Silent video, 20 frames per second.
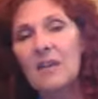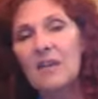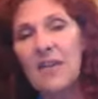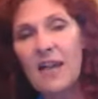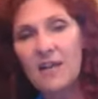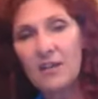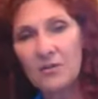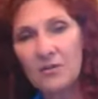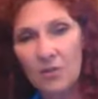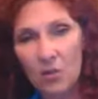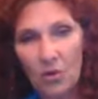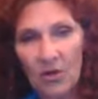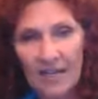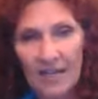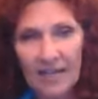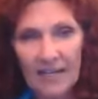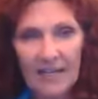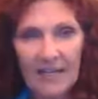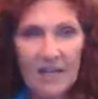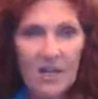They use
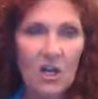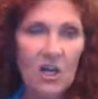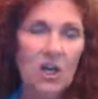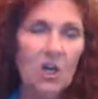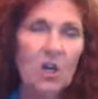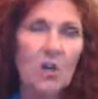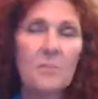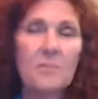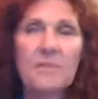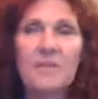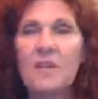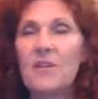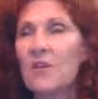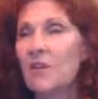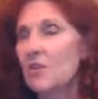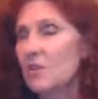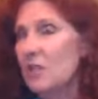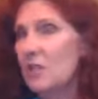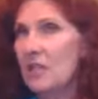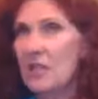organic herbs.
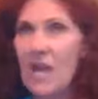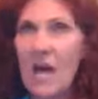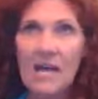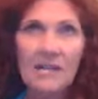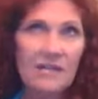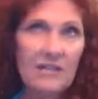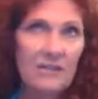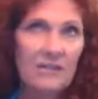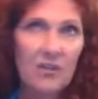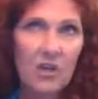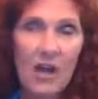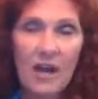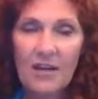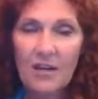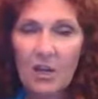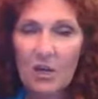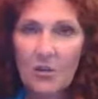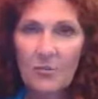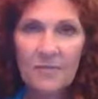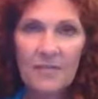There's lots of
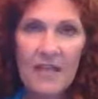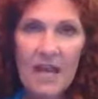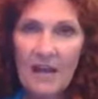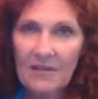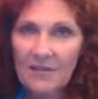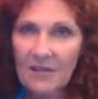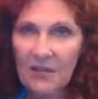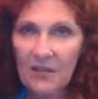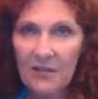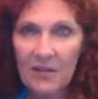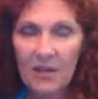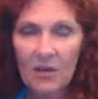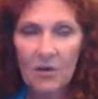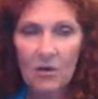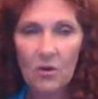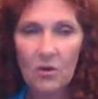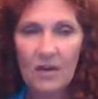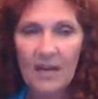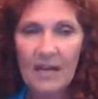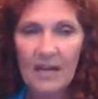great herbs out there that
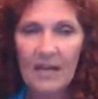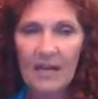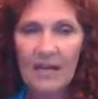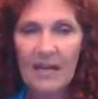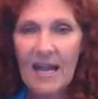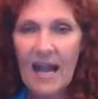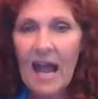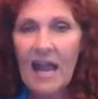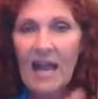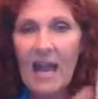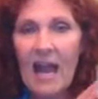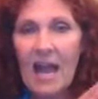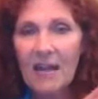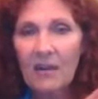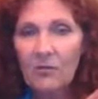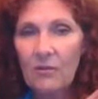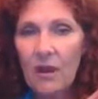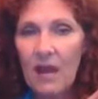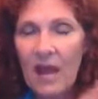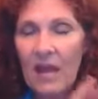are organic. I
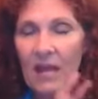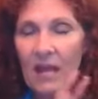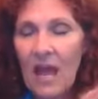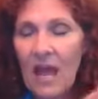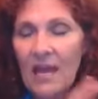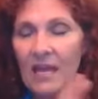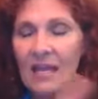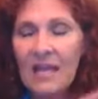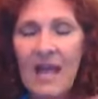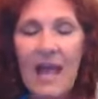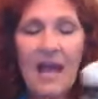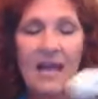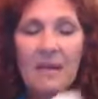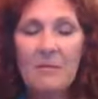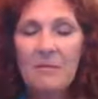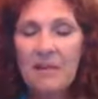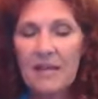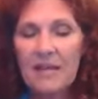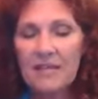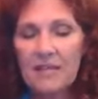like I like
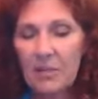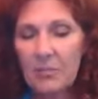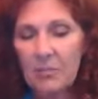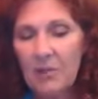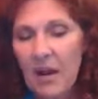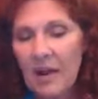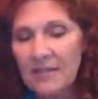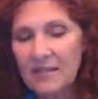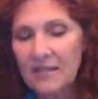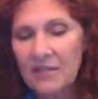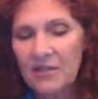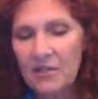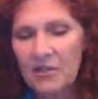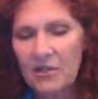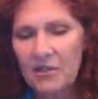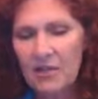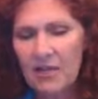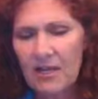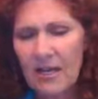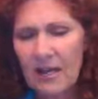Gaia because their prices
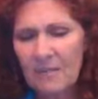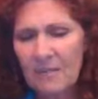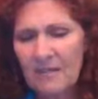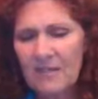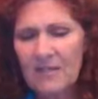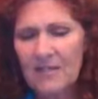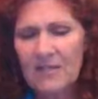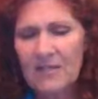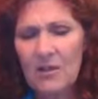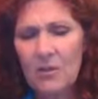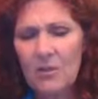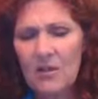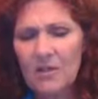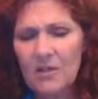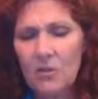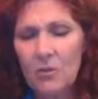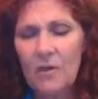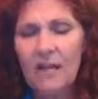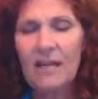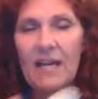are good. I mean, this is only
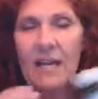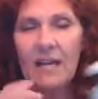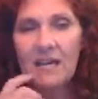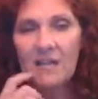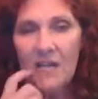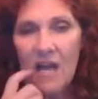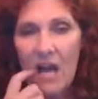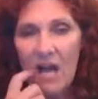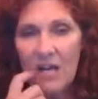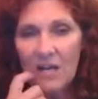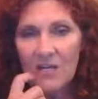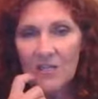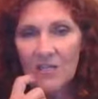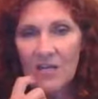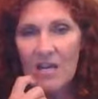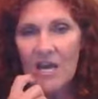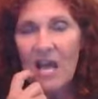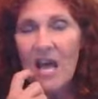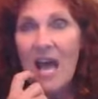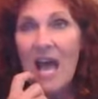twenty eight
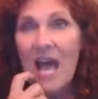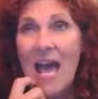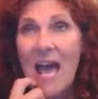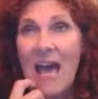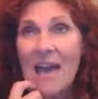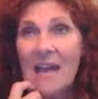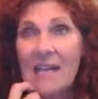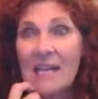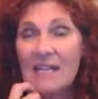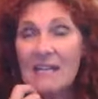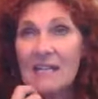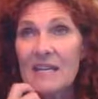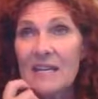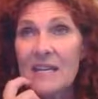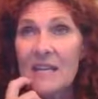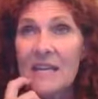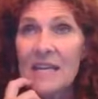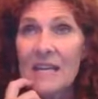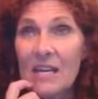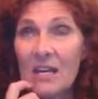dollars, and
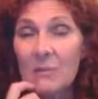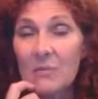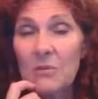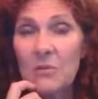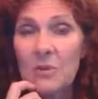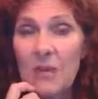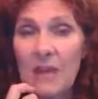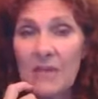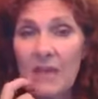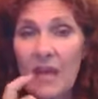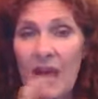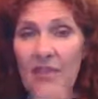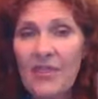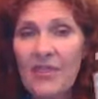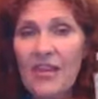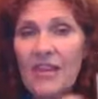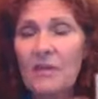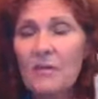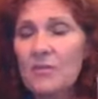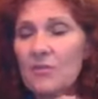it helps with i
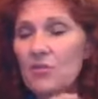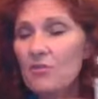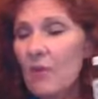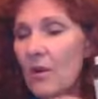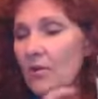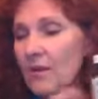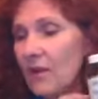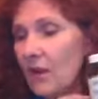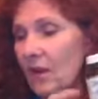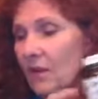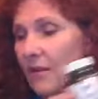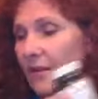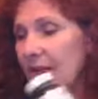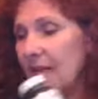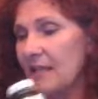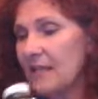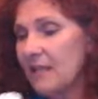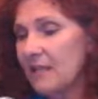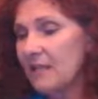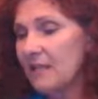think it was rhodiola
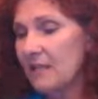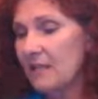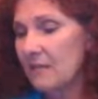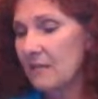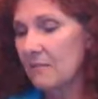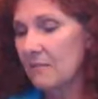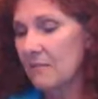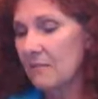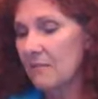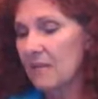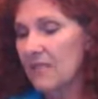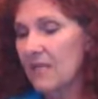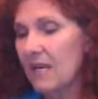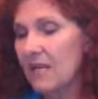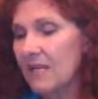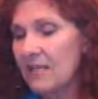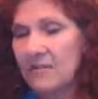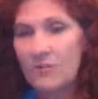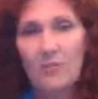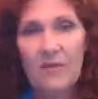they did some
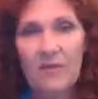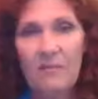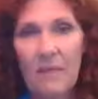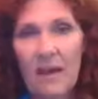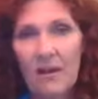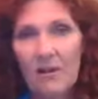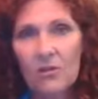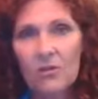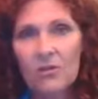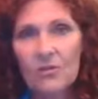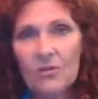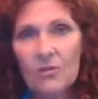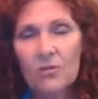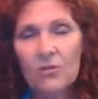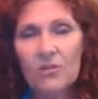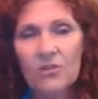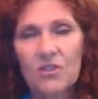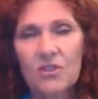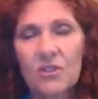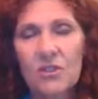studies with medical
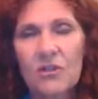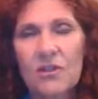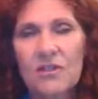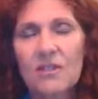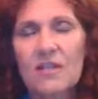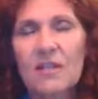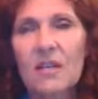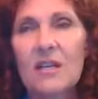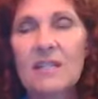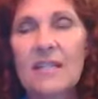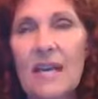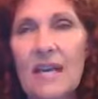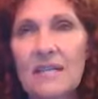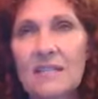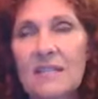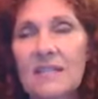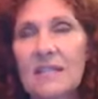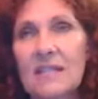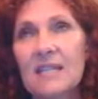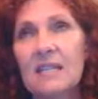school students
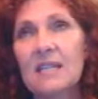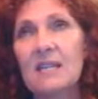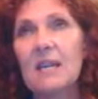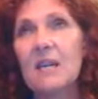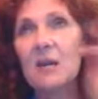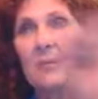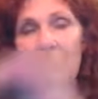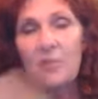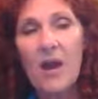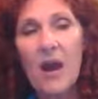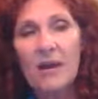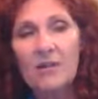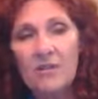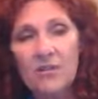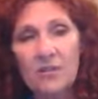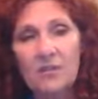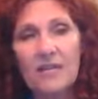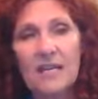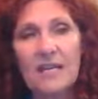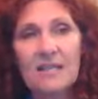testing prior
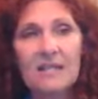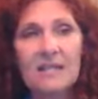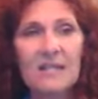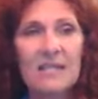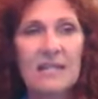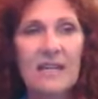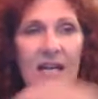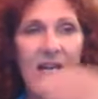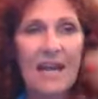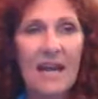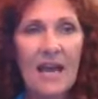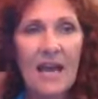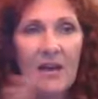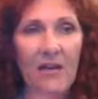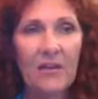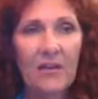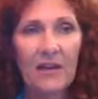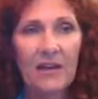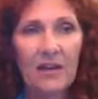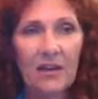to testing and
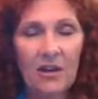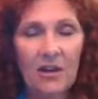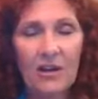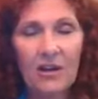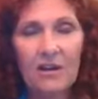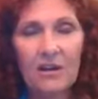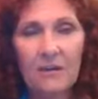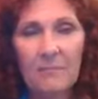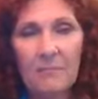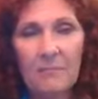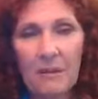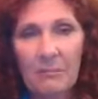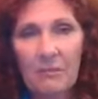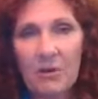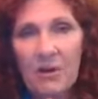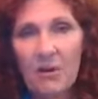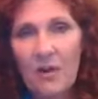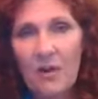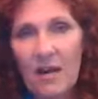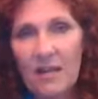how their uh,
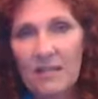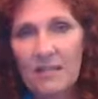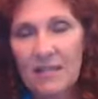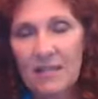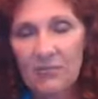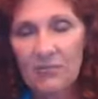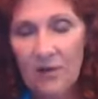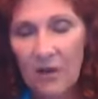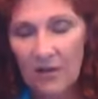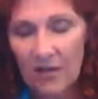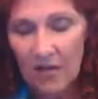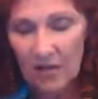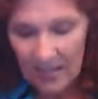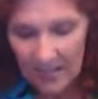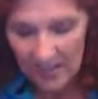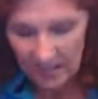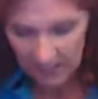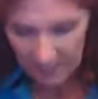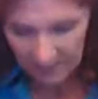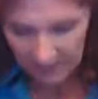memory was and
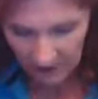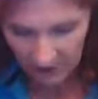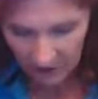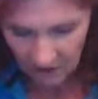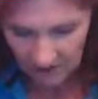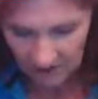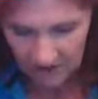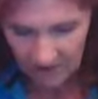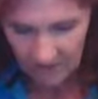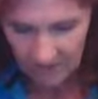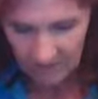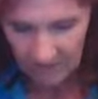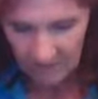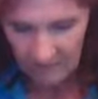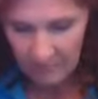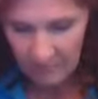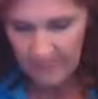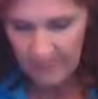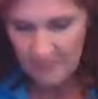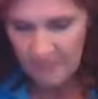rhodiola helped increase their
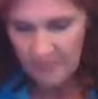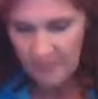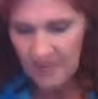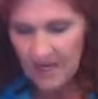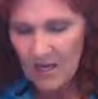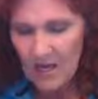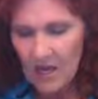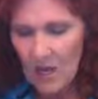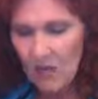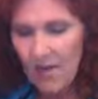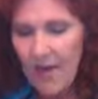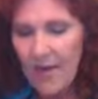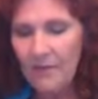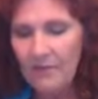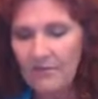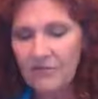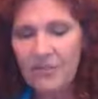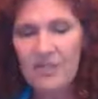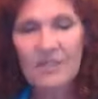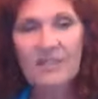memory okay
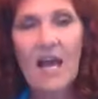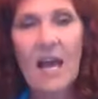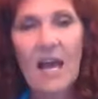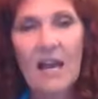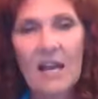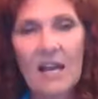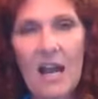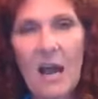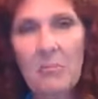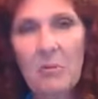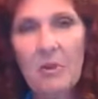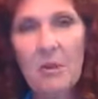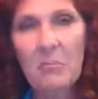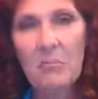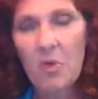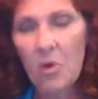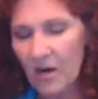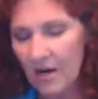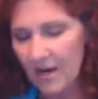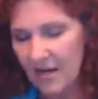we've just got a couple of
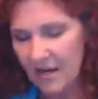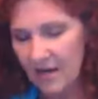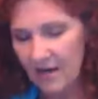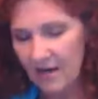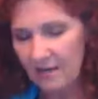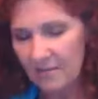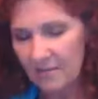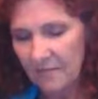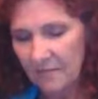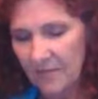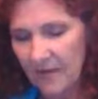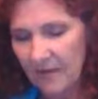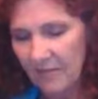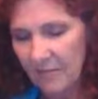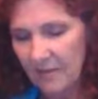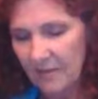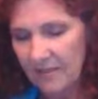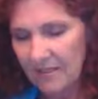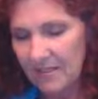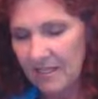more here that
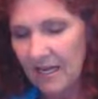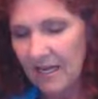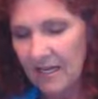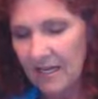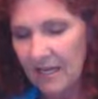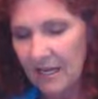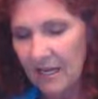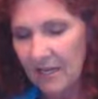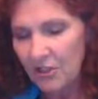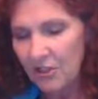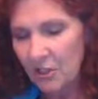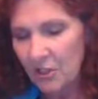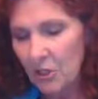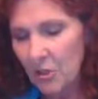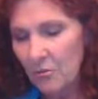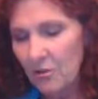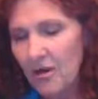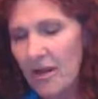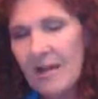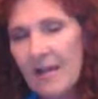have been studied
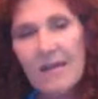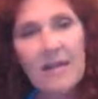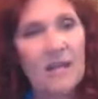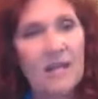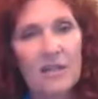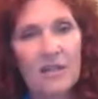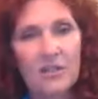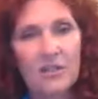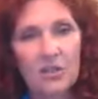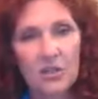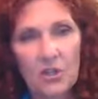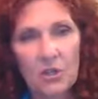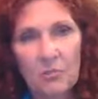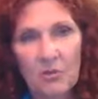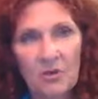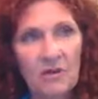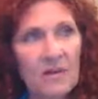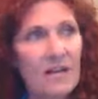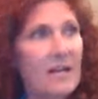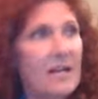turmeric
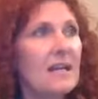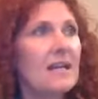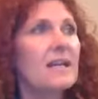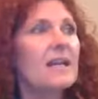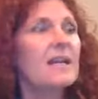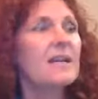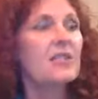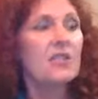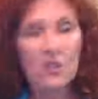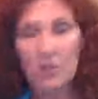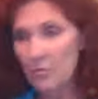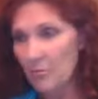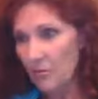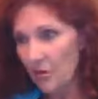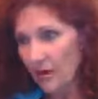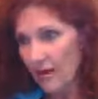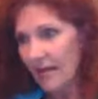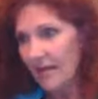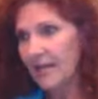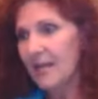turmeric
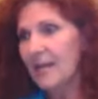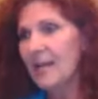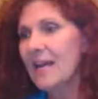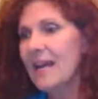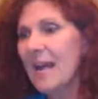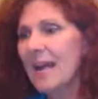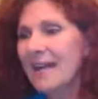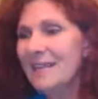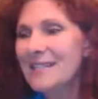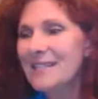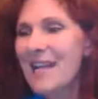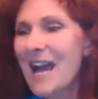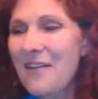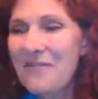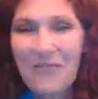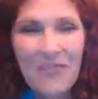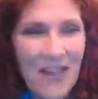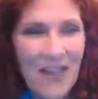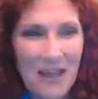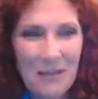turmeric
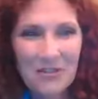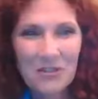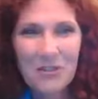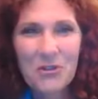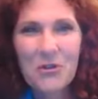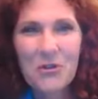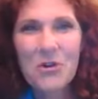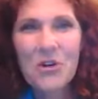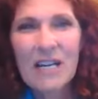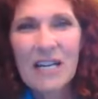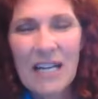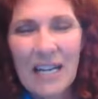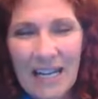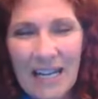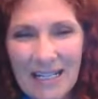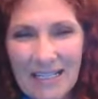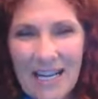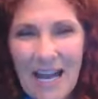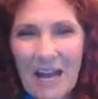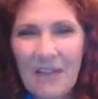anti-inflammatory
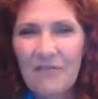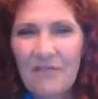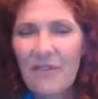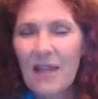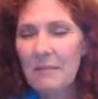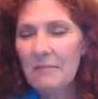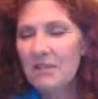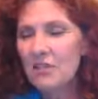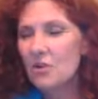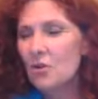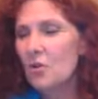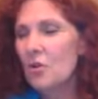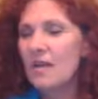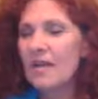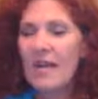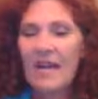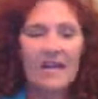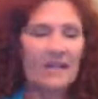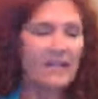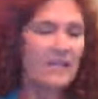
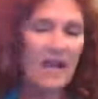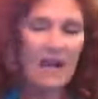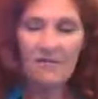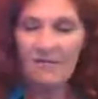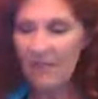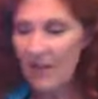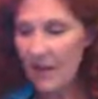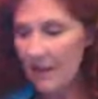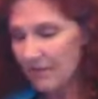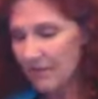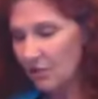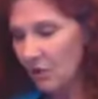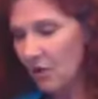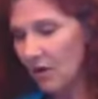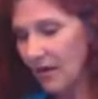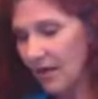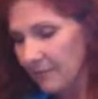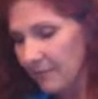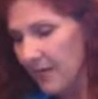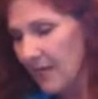anti-inflammatory
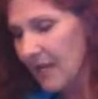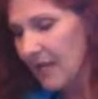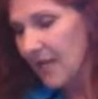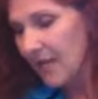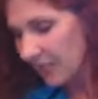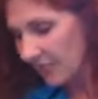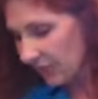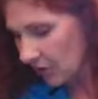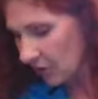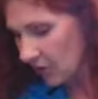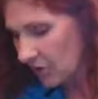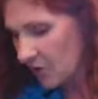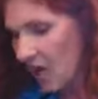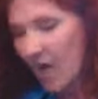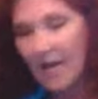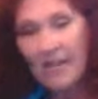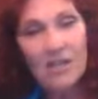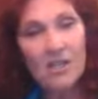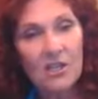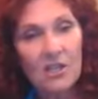anti-inflammatory if you're
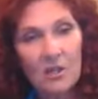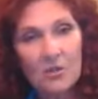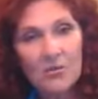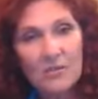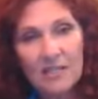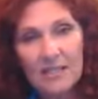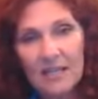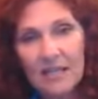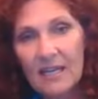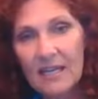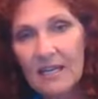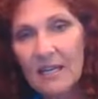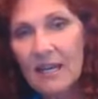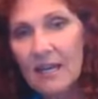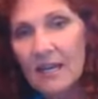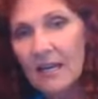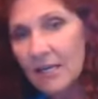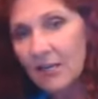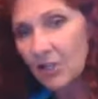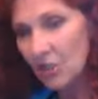not
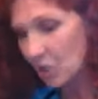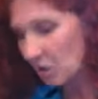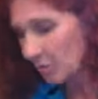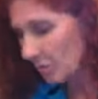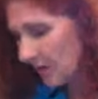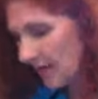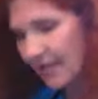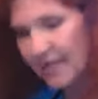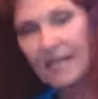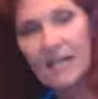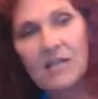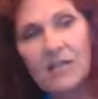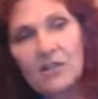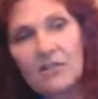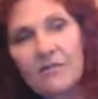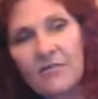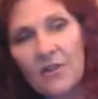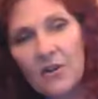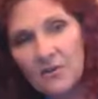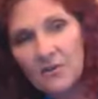using turmeric in
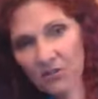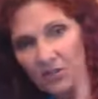your food,